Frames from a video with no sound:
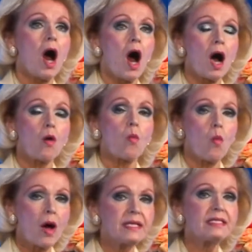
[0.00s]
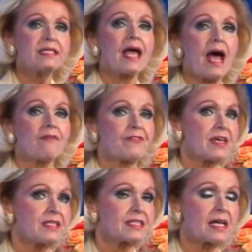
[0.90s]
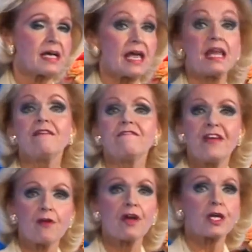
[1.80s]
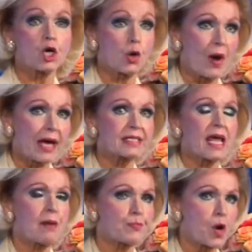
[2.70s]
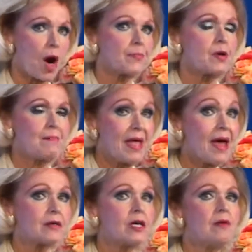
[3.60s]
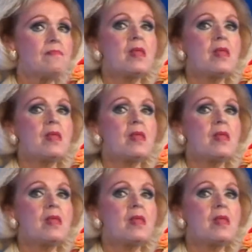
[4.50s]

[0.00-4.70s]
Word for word: are wanting to have things done in a very correct and proper manner,